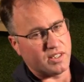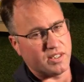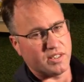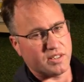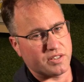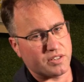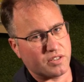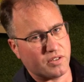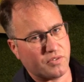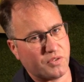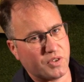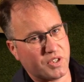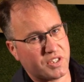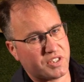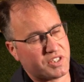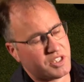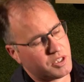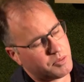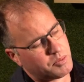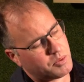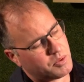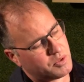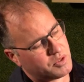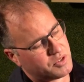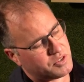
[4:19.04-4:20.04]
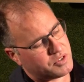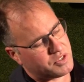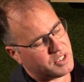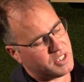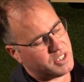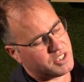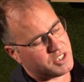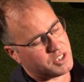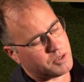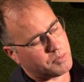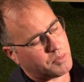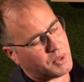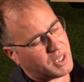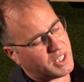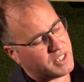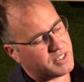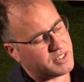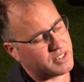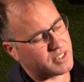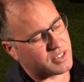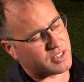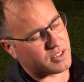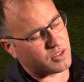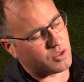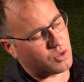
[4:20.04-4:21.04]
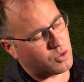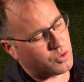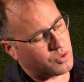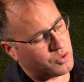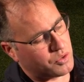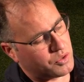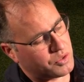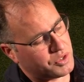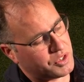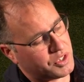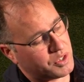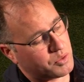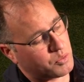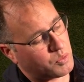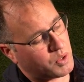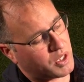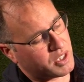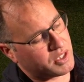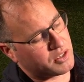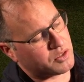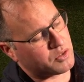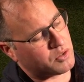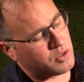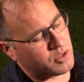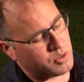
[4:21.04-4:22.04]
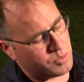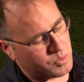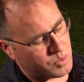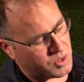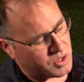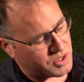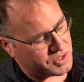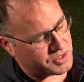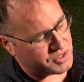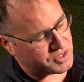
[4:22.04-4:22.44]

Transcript: So if we so that's your basic on your 1 guide wire